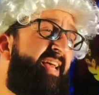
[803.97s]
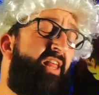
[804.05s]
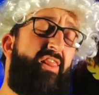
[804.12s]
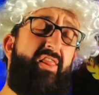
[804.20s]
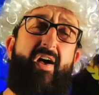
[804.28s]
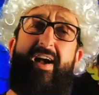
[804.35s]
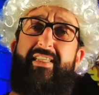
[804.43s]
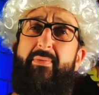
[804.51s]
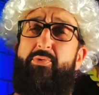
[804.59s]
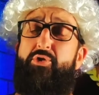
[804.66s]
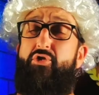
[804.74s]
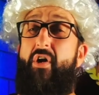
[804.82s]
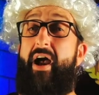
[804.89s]
Like,
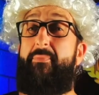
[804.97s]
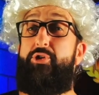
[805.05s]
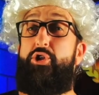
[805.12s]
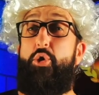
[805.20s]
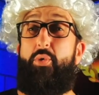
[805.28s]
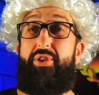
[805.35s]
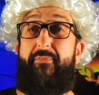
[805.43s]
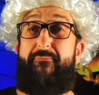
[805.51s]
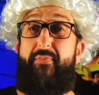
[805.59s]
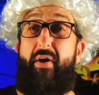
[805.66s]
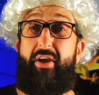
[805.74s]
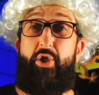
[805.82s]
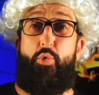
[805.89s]
subscribe, do what the
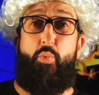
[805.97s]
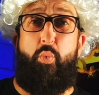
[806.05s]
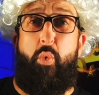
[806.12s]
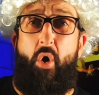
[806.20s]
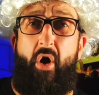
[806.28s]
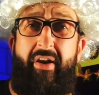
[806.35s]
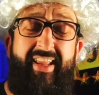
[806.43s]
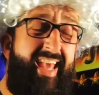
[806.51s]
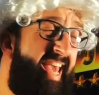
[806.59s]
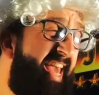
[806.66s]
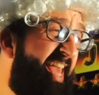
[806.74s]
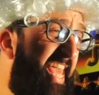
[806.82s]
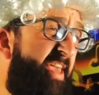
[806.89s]
fuck you want.
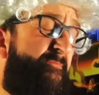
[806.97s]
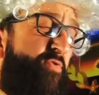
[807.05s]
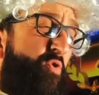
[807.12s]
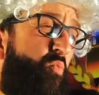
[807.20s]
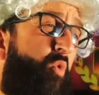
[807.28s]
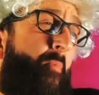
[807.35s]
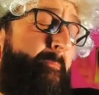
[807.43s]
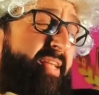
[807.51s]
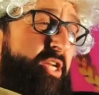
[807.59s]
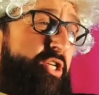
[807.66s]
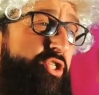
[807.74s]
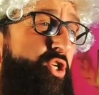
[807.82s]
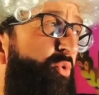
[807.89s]
If you want me
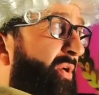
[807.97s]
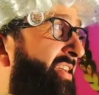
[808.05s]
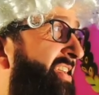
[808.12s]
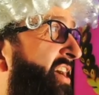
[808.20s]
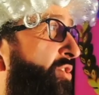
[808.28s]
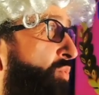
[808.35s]
to do another